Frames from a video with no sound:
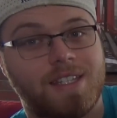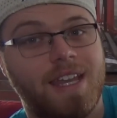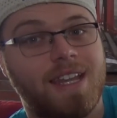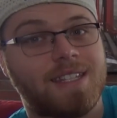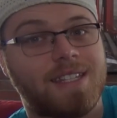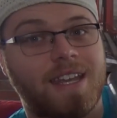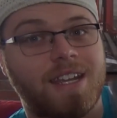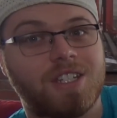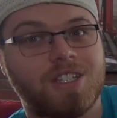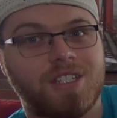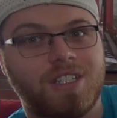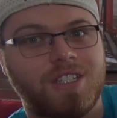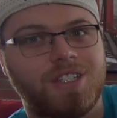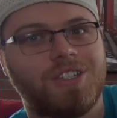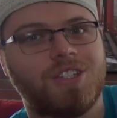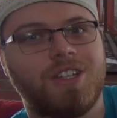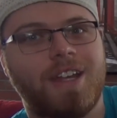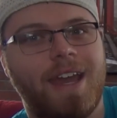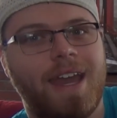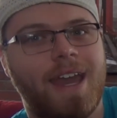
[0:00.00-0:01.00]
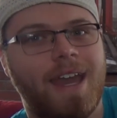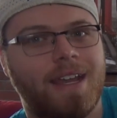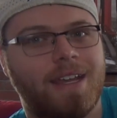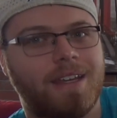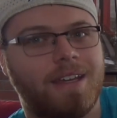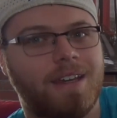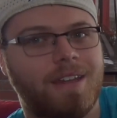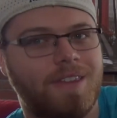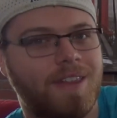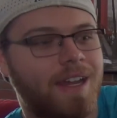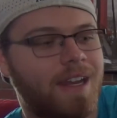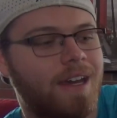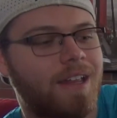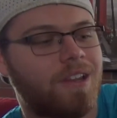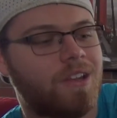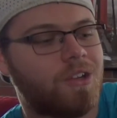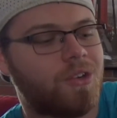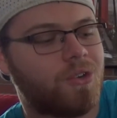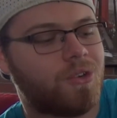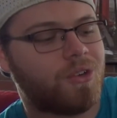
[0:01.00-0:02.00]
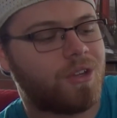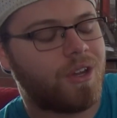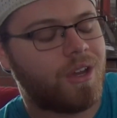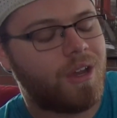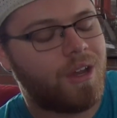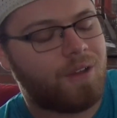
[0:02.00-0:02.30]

That's actually a good hack that I learned